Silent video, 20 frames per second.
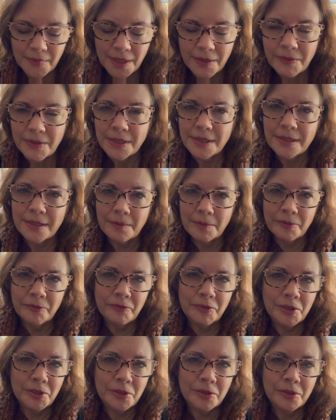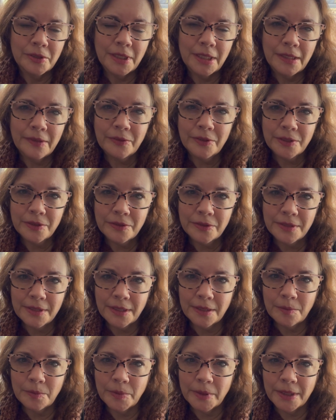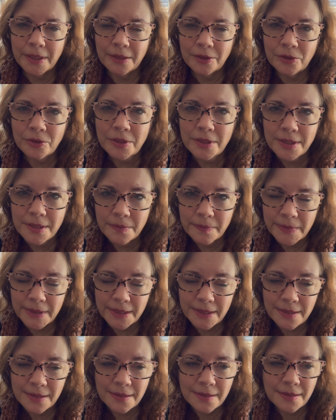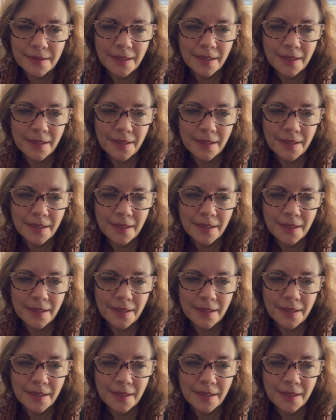this time of year, how they're celebrating Christmas